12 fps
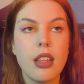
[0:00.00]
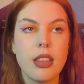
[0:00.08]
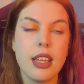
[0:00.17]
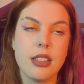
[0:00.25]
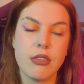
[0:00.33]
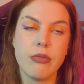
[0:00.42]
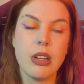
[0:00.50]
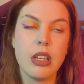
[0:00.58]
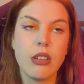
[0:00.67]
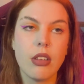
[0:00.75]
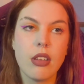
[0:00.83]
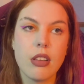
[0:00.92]
Theirs is really
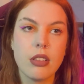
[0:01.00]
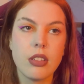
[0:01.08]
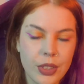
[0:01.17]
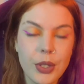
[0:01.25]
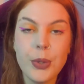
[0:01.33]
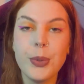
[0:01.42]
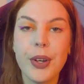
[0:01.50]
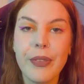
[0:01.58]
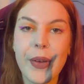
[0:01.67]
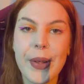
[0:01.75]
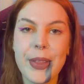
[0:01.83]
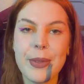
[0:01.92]
good. Oh, I've
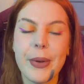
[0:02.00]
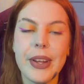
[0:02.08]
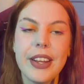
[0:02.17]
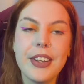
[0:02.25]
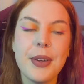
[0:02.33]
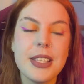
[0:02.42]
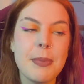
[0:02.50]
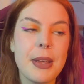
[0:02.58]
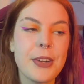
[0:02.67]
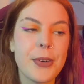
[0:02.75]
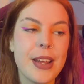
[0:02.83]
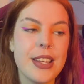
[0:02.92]
got another one. I know it's a
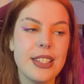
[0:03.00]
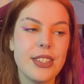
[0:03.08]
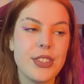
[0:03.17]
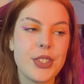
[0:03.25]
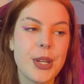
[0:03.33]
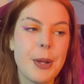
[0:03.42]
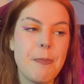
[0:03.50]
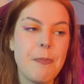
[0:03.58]
bit cringe,